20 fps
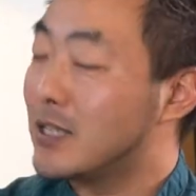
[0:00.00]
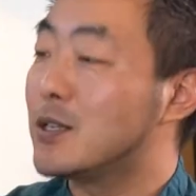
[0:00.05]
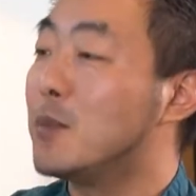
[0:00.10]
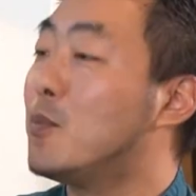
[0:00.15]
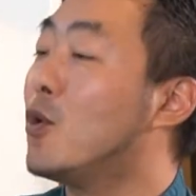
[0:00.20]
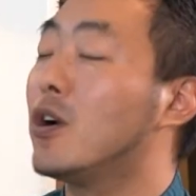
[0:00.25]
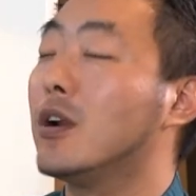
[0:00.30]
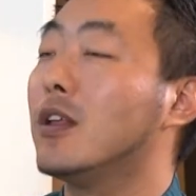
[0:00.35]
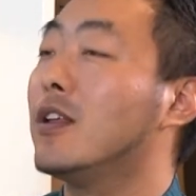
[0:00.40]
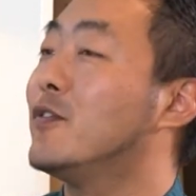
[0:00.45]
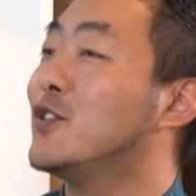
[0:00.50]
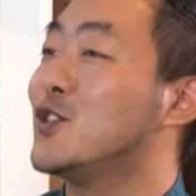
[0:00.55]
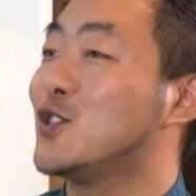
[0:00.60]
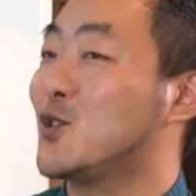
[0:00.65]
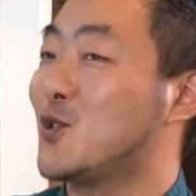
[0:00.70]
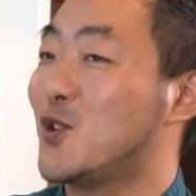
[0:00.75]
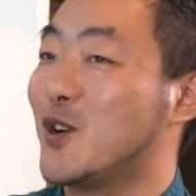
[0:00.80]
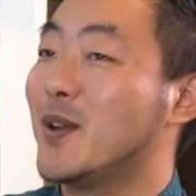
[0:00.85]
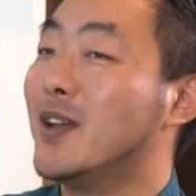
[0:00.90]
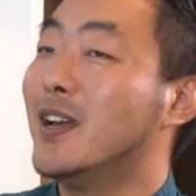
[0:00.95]
the moral of the
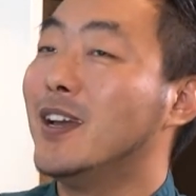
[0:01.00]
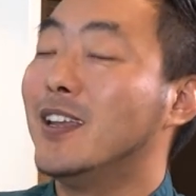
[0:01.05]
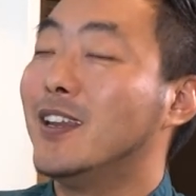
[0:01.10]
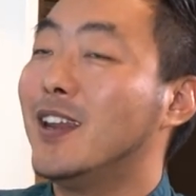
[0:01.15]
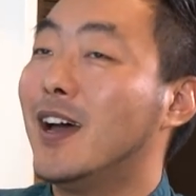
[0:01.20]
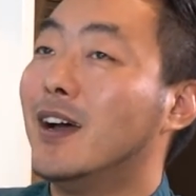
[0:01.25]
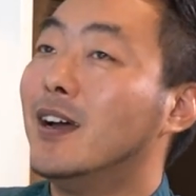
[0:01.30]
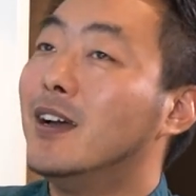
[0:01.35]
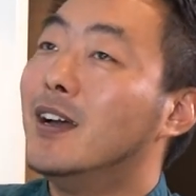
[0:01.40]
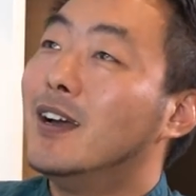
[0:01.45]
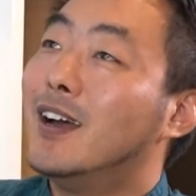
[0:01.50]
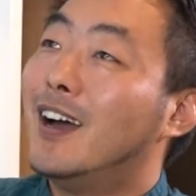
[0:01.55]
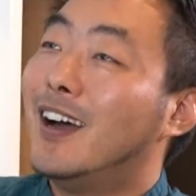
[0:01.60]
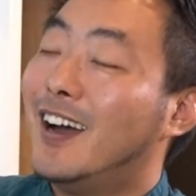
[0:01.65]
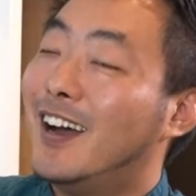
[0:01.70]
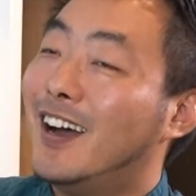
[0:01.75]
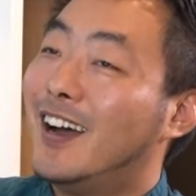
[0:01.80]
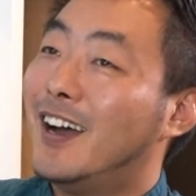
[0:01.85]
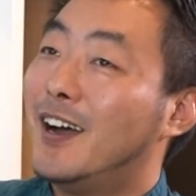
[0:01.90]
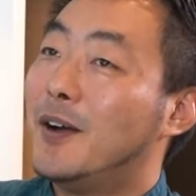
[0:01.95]
story.
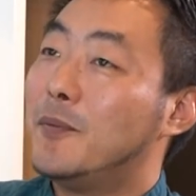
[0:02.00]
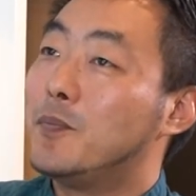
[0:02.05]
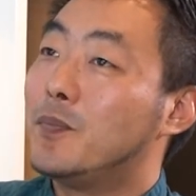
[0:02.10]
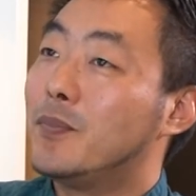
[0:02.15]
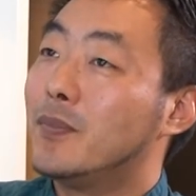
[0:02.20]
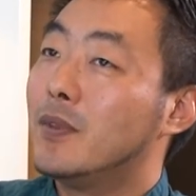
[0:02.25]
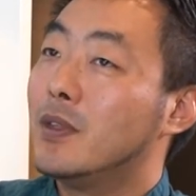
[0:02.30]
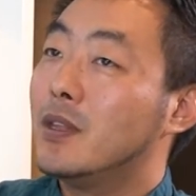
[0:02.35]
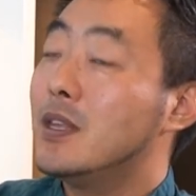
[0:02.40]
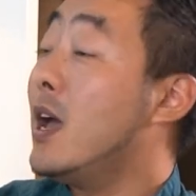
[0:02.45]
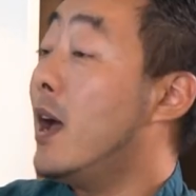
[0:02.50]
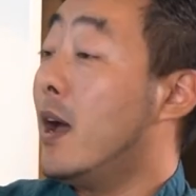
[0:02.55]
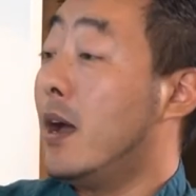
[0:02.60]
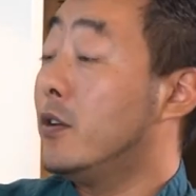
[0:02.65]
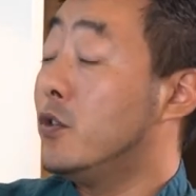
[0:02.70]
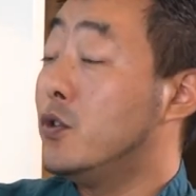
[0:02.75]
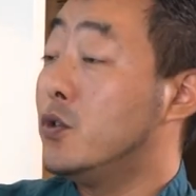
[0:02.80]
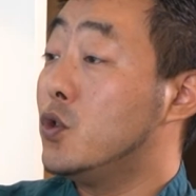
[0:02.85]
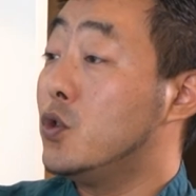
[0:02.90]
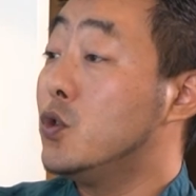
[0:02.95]
Now, yeah,
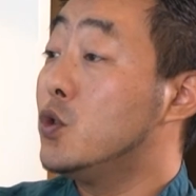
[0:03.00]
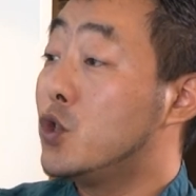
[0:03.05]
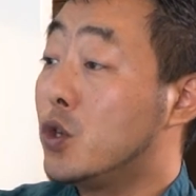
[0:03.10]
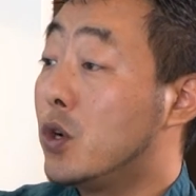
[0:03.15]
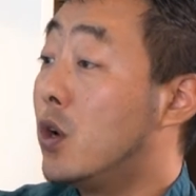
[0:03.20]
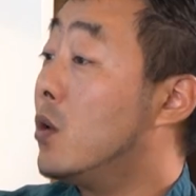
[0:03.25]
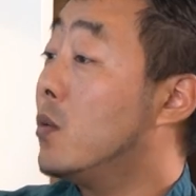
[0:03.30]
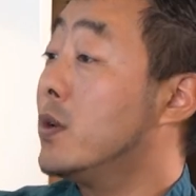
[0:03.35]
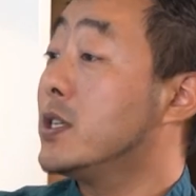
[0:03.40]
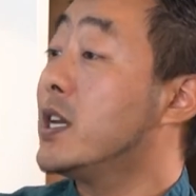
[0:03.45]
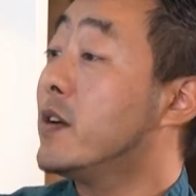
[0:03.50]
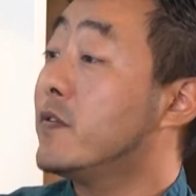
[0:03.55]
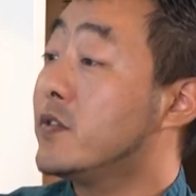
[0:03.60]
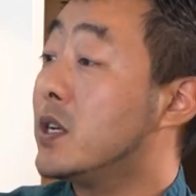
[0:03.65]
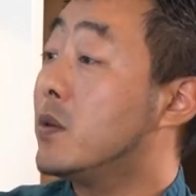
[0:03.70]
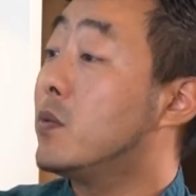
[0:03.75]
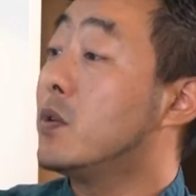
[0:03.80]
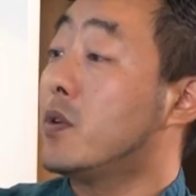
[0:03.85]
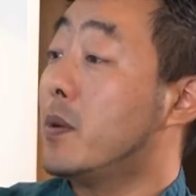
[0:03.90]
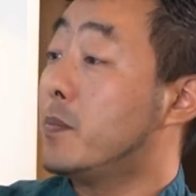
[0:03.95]
you should always have
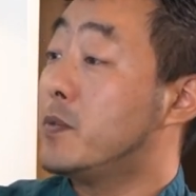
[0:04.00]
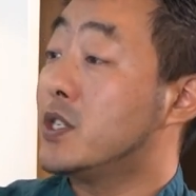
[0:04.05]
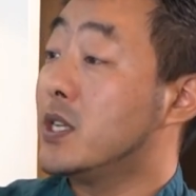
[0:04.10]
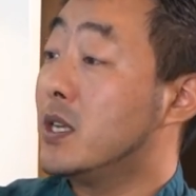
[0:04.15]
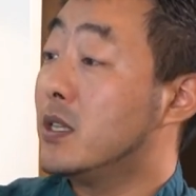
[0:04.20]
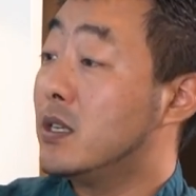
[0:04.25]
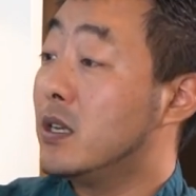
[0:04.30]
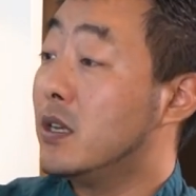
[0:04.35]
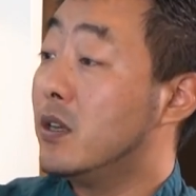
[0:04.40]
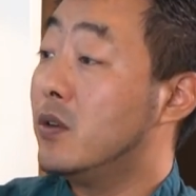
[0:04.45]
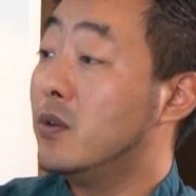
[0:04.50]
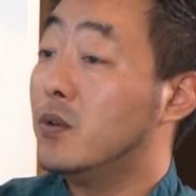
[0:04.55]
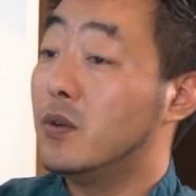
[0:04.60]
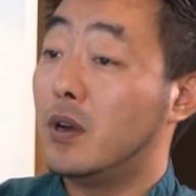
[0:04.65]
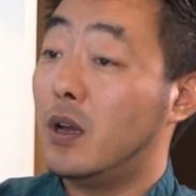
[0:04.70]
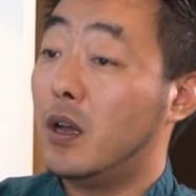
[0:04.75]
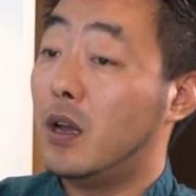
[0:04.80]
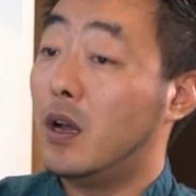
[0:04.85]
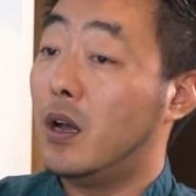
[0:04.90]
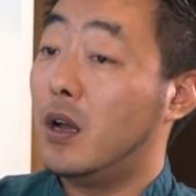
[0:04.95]
someone representing you
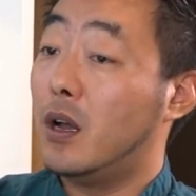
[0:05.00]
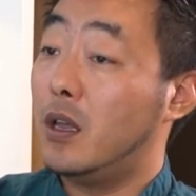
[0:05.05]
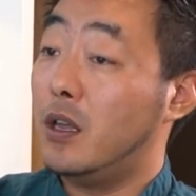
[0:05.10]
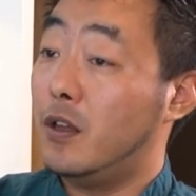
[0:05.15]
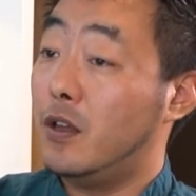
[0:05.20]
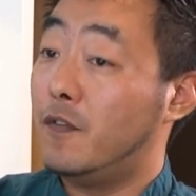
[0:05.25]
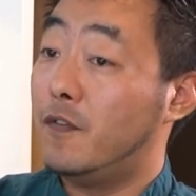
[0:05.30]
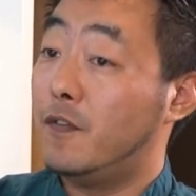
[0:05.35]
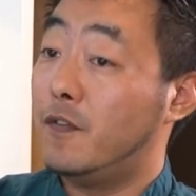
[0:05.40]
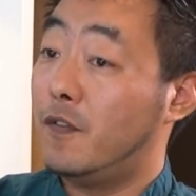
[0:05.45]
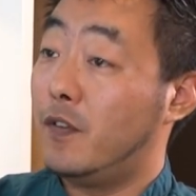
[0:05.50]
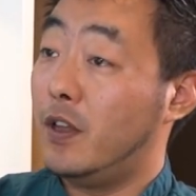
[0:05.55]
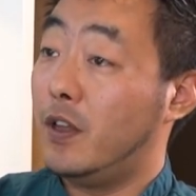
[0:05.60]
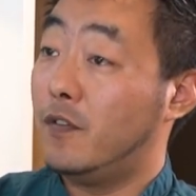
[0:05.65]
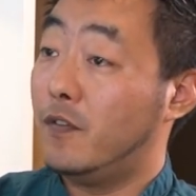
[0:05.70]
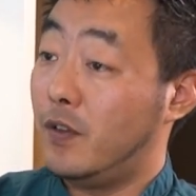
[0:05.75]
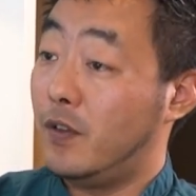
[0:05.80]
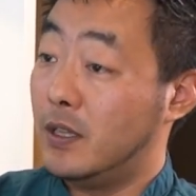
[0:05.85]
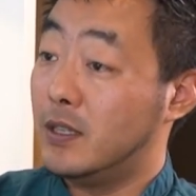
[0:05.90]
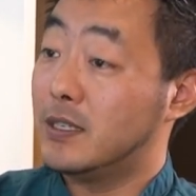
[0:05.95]

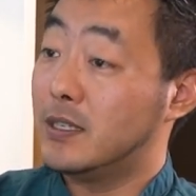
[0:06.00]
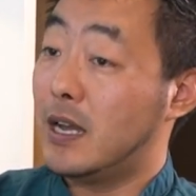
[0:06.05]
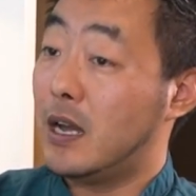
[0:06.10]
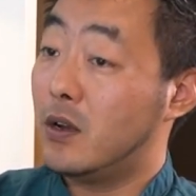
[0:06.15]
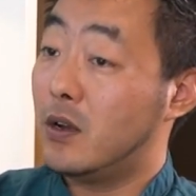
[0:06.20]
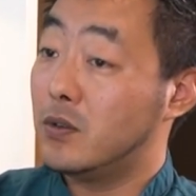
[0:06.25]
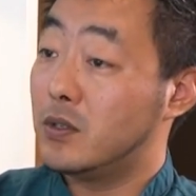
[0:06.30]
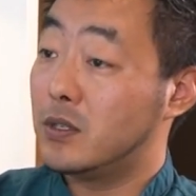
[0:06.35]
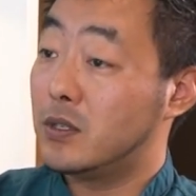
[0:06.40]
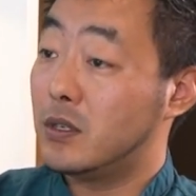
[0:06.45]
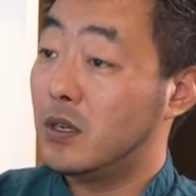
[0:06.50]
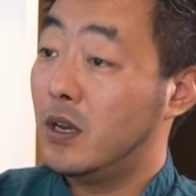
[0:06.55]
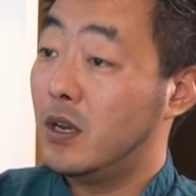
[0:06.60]
if in doubt,